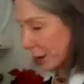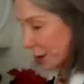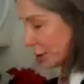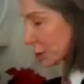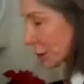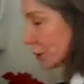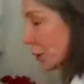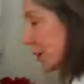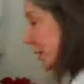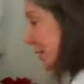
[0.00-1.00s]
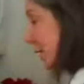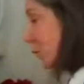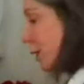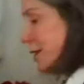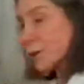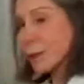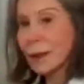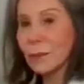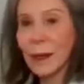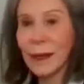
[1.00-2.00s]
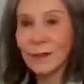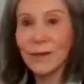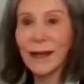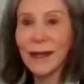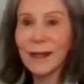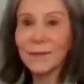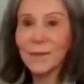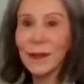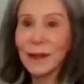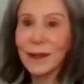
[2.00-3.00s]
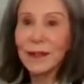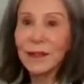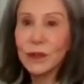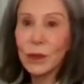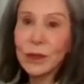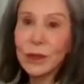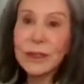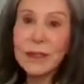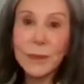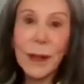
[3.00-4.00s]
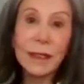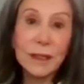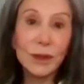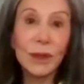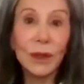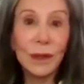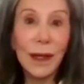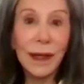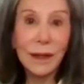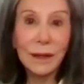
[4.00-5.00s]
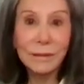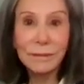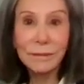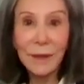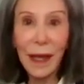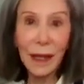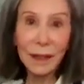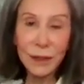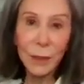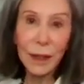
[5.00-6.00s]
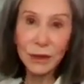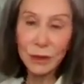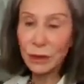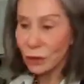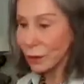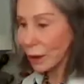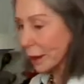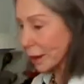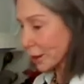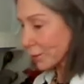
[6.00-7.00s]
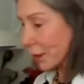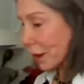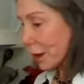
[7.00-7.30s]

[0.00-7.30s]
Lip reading: But you can always take a recipe and modify it. Don't use a spice you don't like, add a spice you do like.